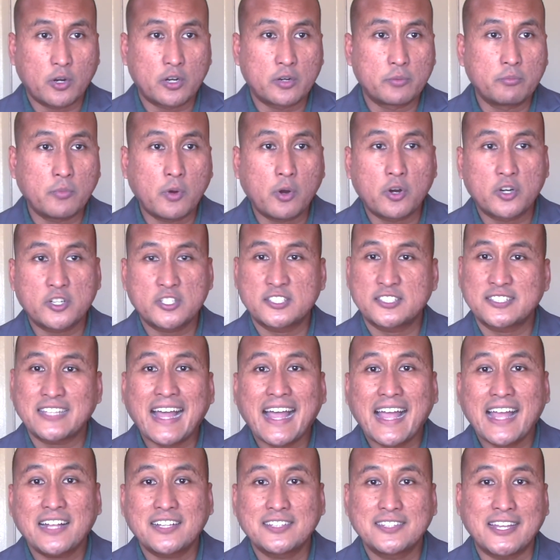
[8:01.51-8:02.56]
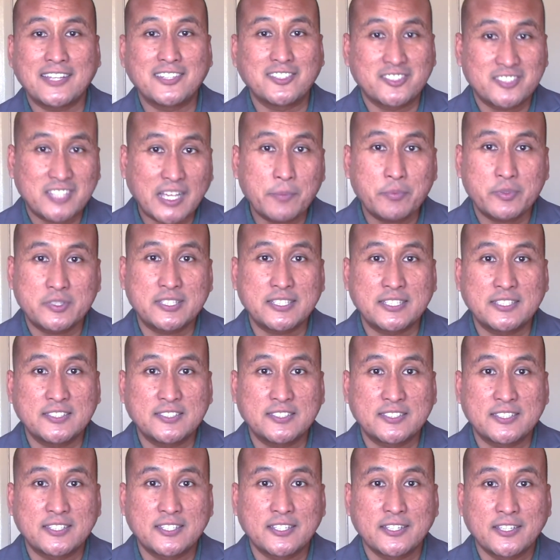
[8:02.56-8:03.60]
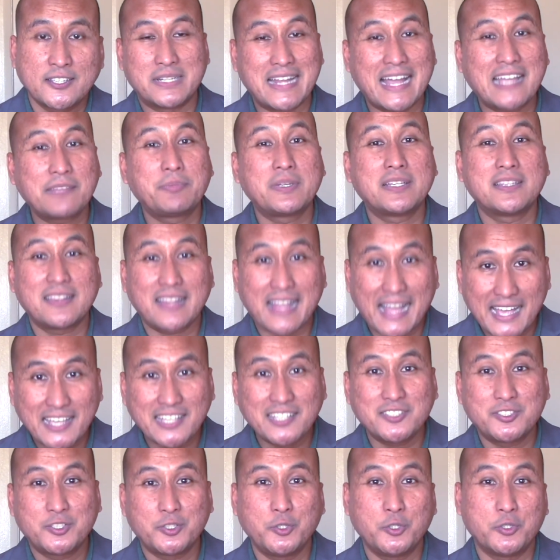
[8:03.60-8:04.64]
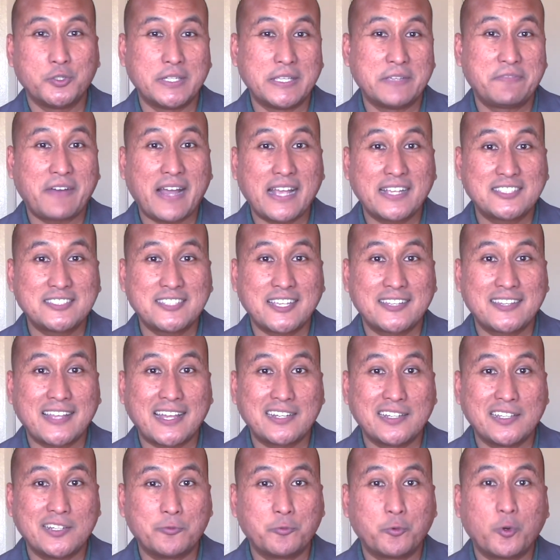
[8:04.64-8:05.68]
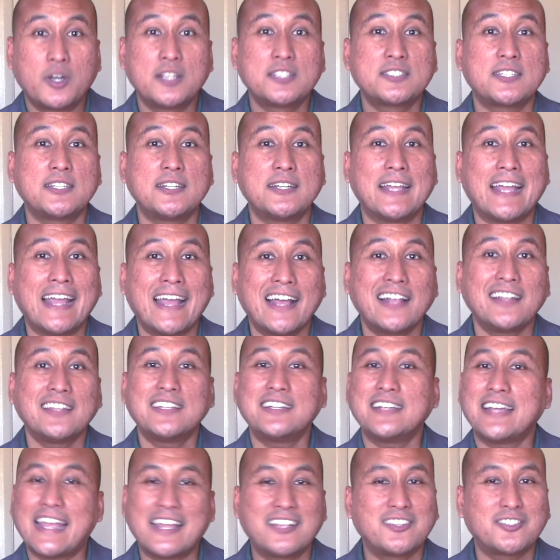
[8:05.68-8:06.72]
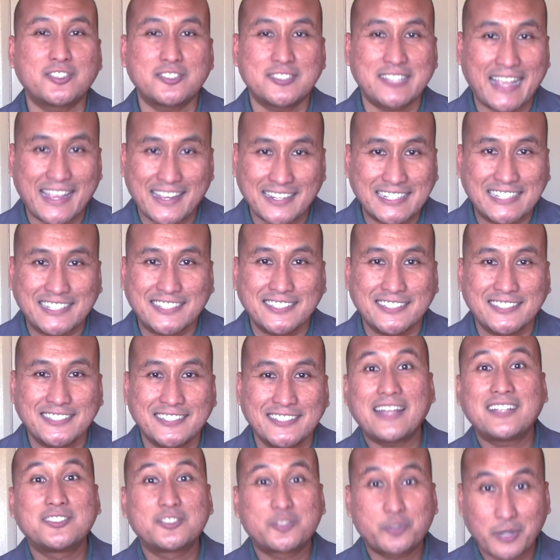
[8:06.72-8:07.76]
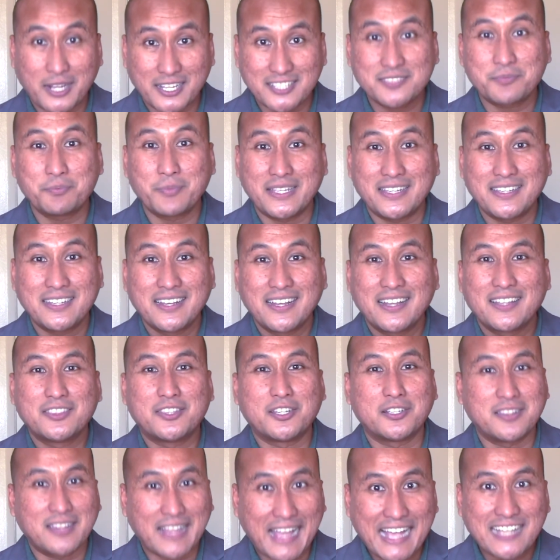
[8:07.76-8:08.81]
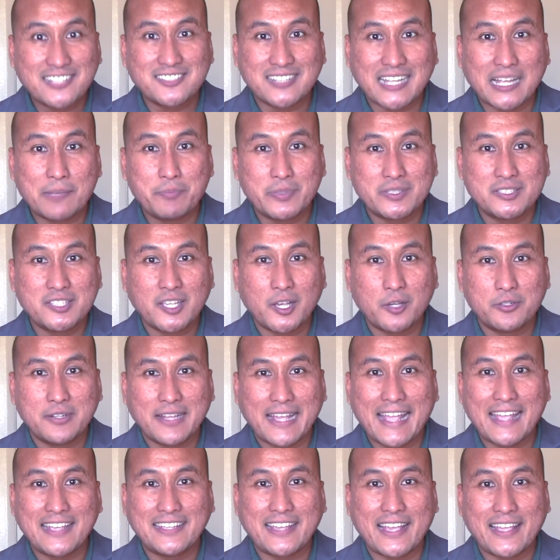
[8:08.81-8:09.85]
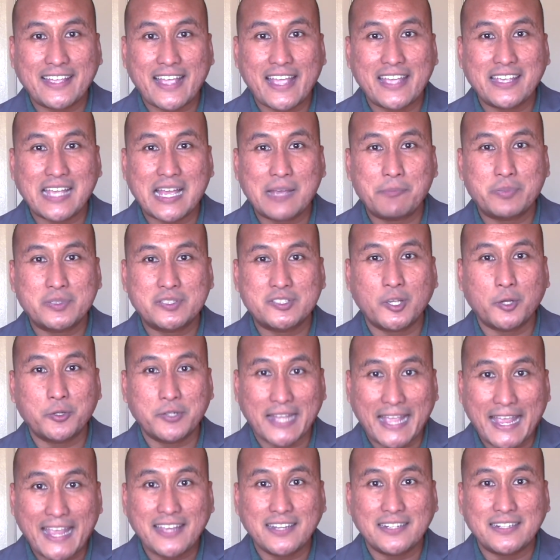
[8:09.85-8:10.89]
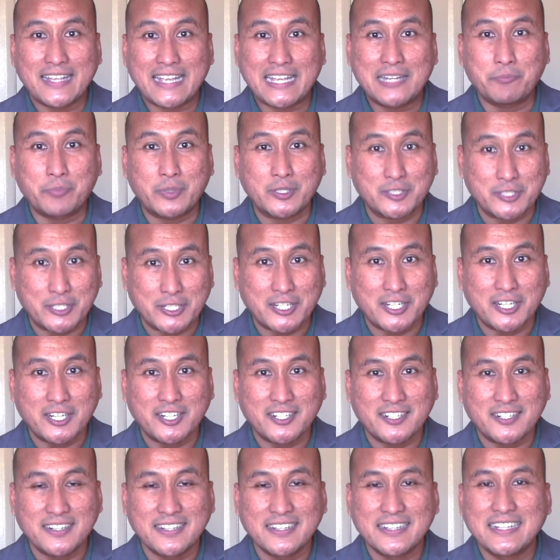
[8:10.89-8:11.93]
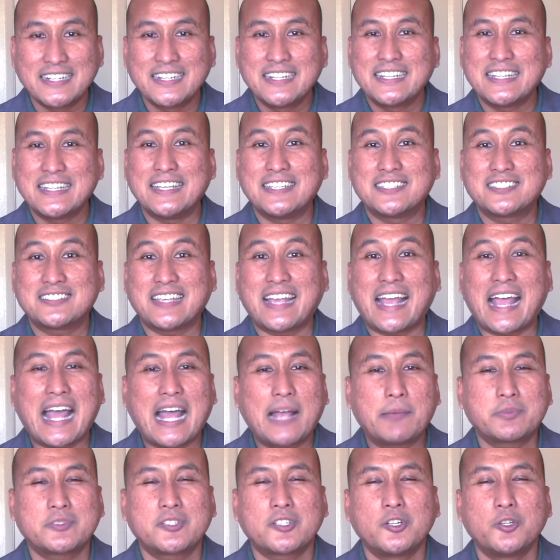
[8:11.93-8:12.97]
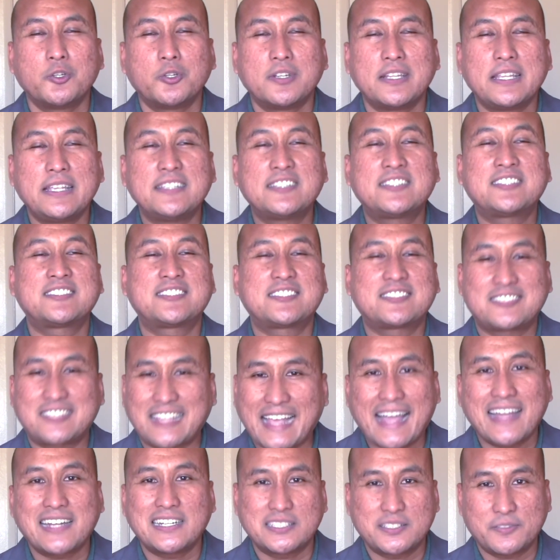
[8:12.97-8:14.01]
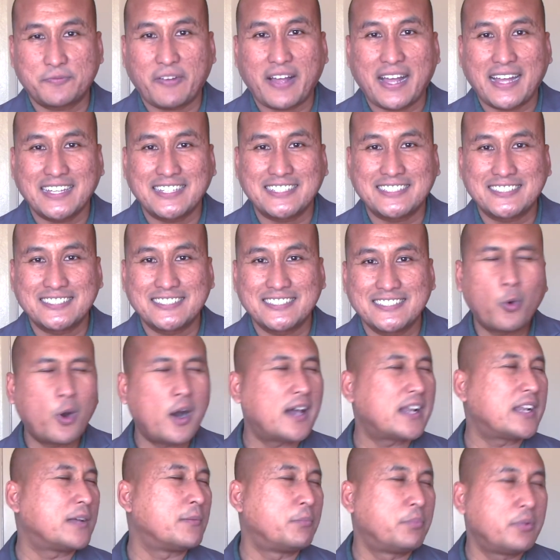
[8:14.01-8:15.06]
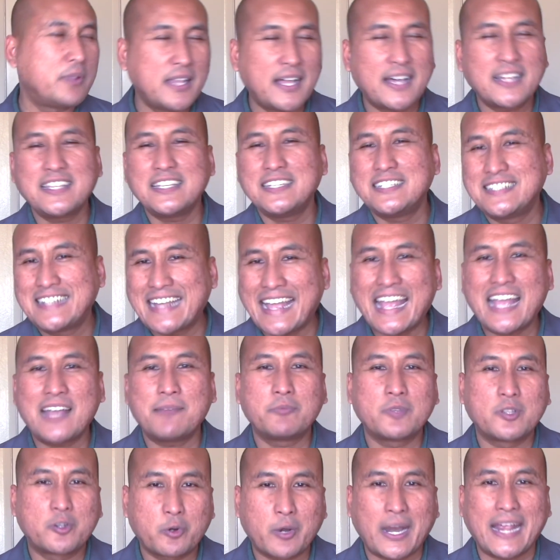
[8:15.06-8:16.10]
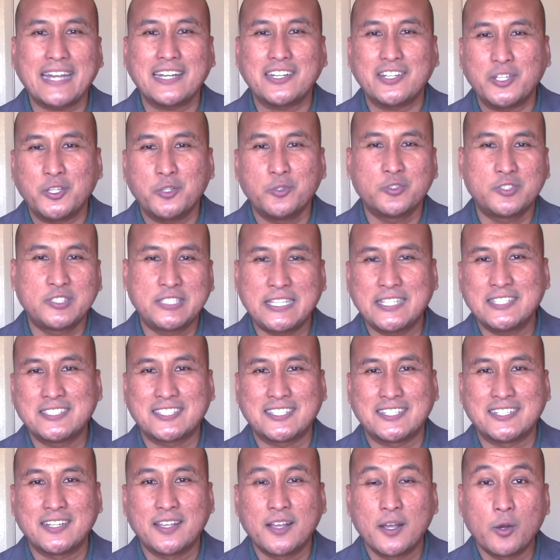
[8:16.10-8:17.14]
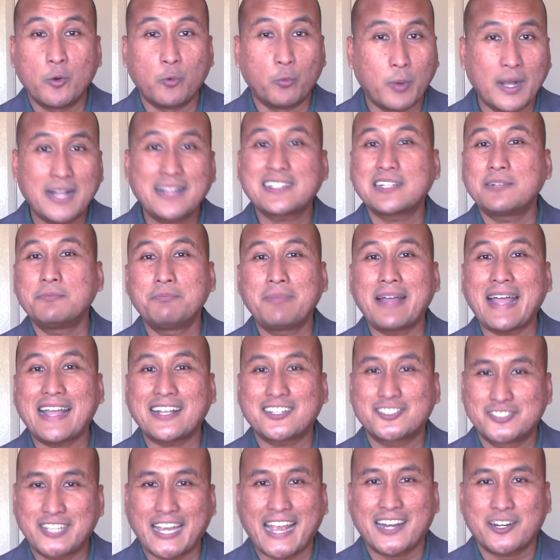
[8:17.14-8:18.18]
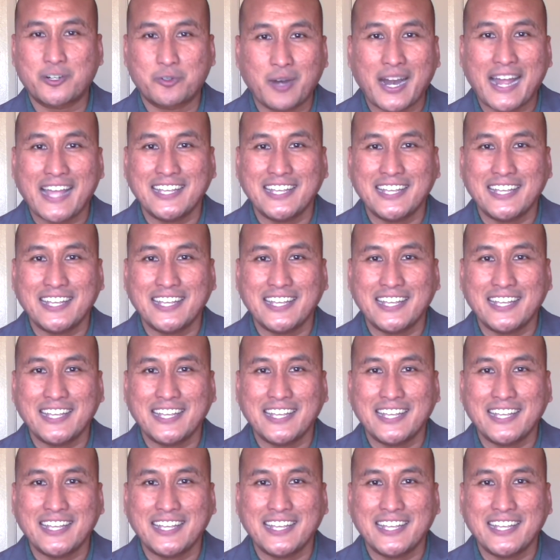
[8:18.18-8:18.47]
or more style than substance, but I'd be lying to you if I said that it wasn't hella entertaining. And trust me, the last episode, aka episode 8 in particular, is absolutely satisfying. What a bloody damn great new season. Welcome back, Jack